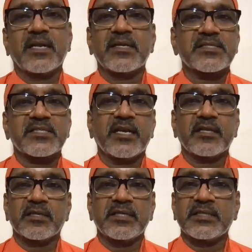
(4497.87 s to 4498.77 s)
in
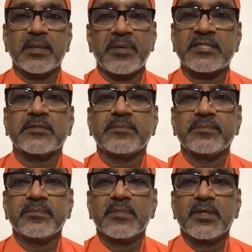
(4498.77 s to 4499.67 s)
understanding the Gita better.
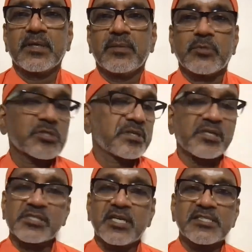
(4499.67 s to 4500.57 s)
Because
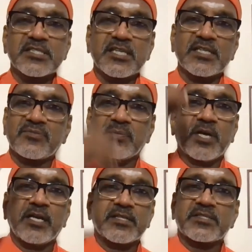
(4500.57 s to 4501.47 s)
Krishna Perfect. Starts from
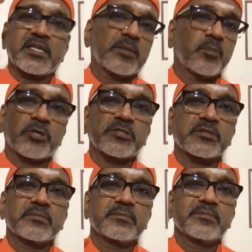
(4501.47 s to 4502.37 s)
the highest standpoint.